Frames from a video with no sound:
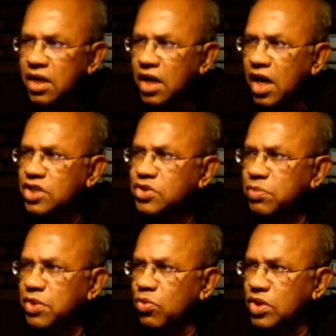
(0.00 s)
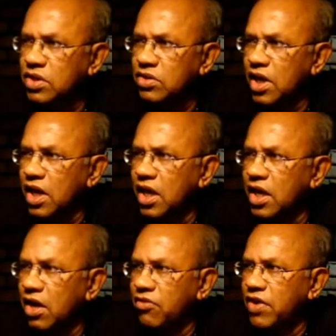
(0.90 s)
ask me whether I
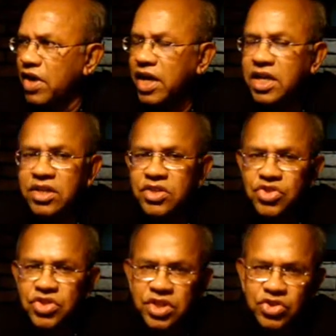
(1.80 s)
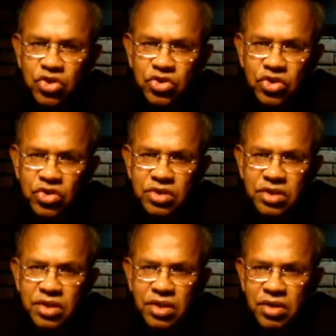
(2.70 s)
have air conditioners or not.
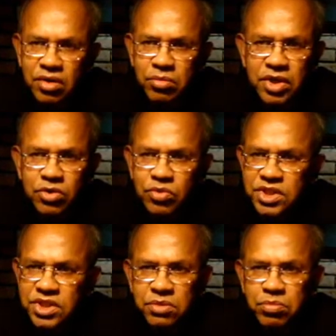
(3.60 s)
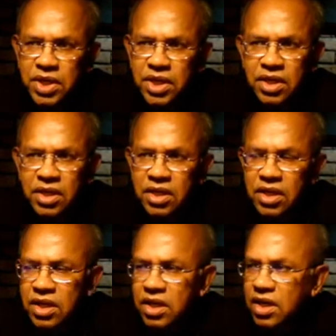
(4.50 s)
But it was simply
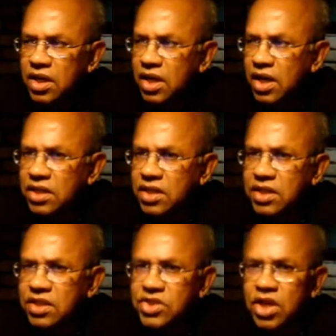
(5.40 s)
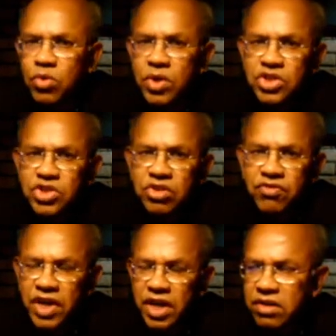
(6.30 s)
the circulation of
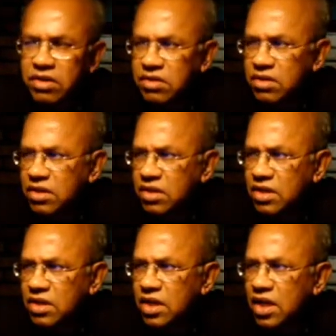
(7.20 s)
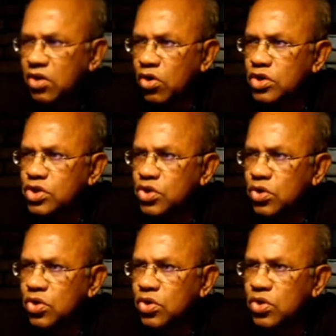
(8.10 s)
air, and
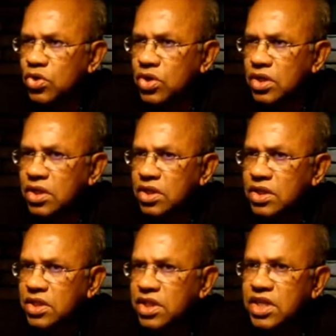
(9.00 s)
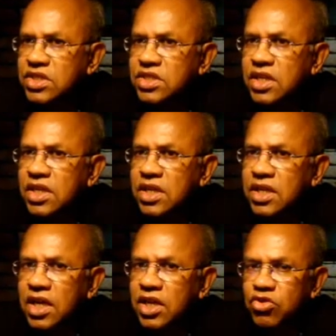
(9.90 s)
also these
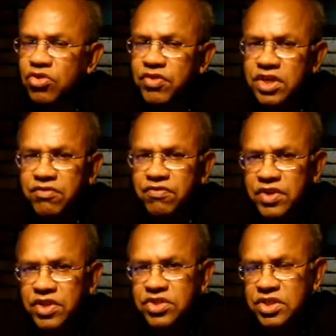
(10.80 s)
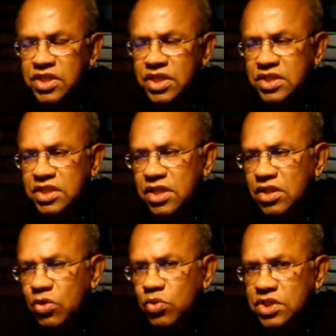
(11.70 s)
little innovative features
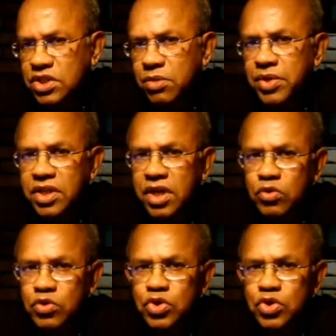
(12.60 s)
that was keeping the house